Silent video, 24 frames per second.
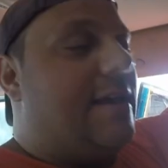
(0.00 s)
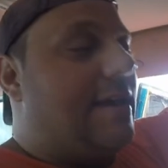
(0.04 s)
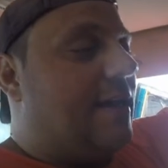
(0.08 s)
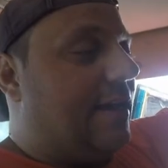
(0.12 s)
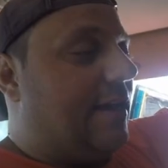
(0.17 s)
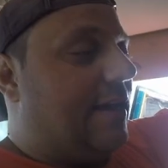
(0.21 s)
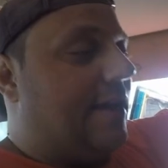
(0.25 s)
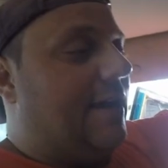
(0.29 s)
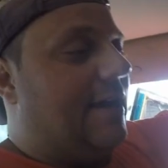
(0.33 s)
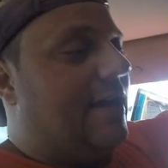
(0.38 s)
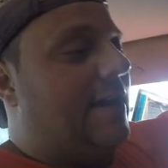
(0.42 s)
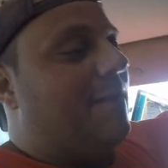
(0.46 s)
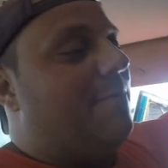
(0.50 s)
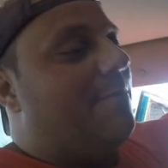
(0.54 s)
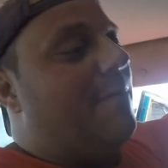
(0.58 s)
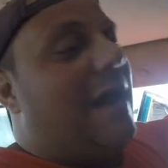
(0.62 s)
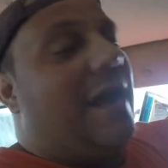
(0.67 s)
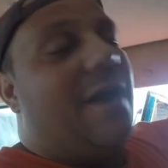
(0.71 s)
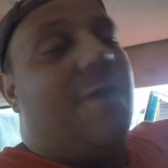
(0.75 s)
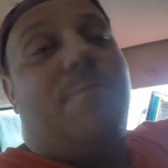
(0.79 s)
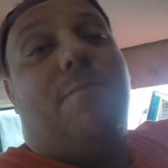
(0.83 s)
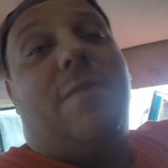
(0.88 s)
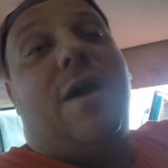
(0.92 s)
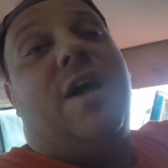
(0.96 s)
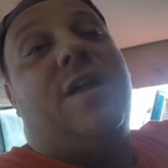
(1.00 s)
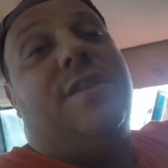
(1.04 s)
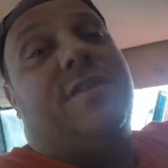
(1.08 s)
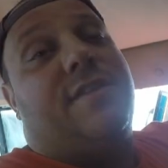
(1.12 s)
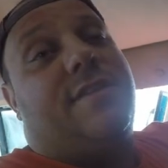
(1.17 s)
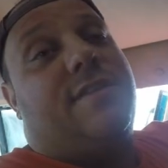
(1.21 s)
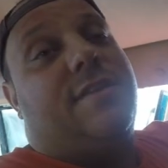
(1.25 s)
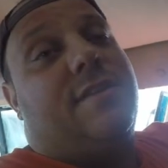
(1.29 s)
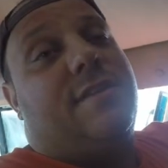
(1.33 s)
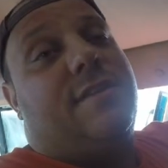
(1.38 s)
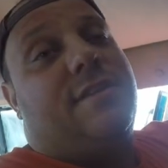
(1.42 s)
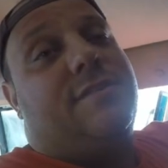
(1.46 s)
in about a month.
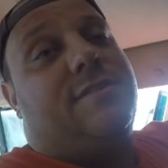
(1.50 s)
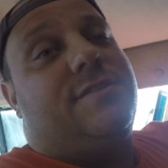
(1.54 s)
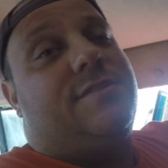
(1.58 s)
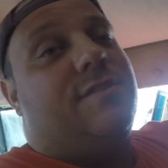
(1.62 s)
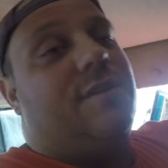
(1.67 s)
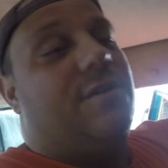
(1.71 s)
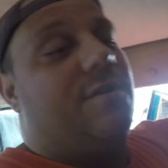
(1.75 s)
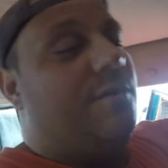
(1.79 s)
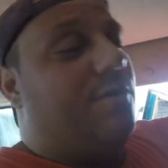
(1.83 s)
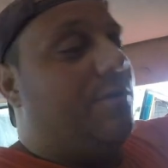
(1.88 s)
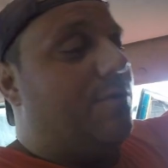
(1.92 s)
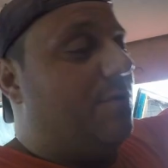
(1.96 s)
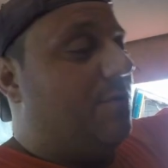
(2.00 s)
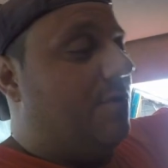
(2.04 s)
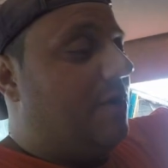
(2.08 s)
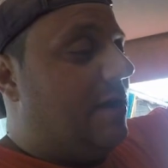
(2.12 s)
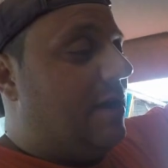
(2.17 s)
So,